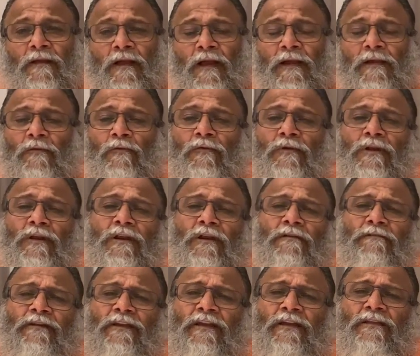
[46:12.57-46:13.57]
And only
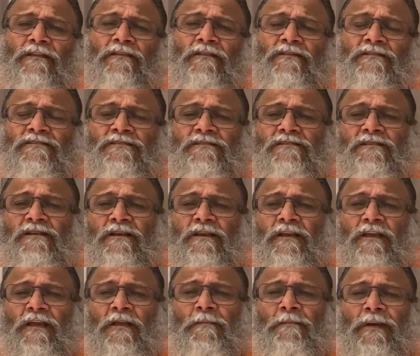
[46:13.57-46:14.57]
living in this
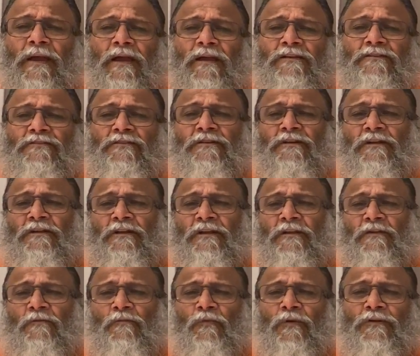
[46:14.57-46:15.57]

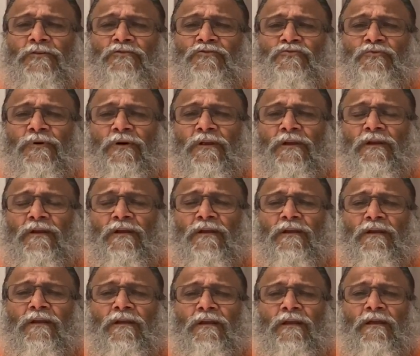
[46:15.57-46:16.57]
imaginary
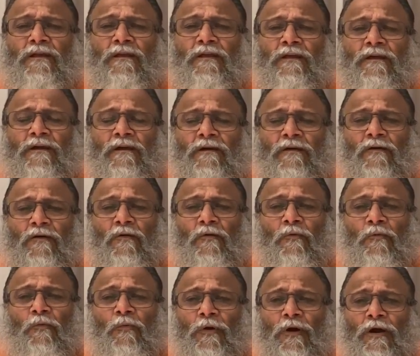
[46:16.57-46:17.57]
virtual
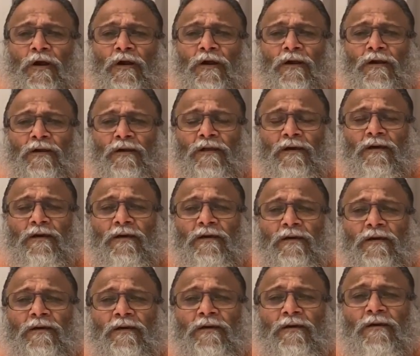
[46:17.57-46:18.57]
world
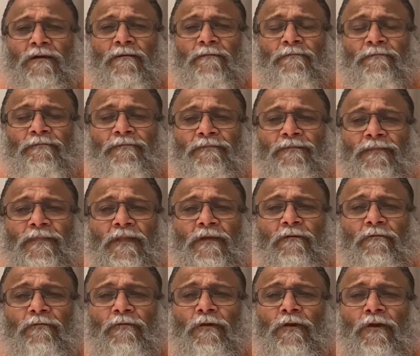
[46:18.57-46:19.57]

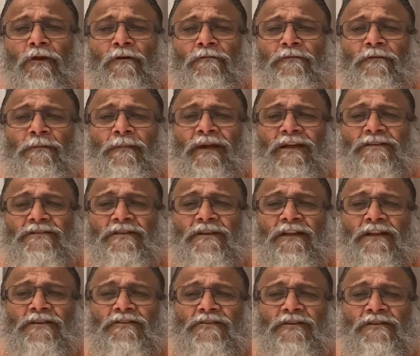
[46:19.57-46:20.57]
full of
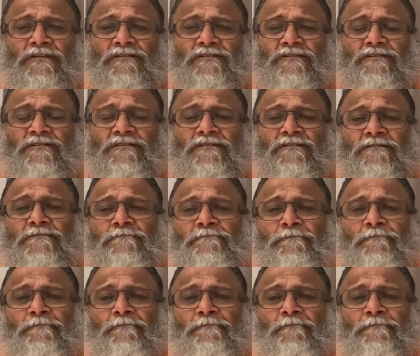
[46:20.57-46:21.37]
imaginations.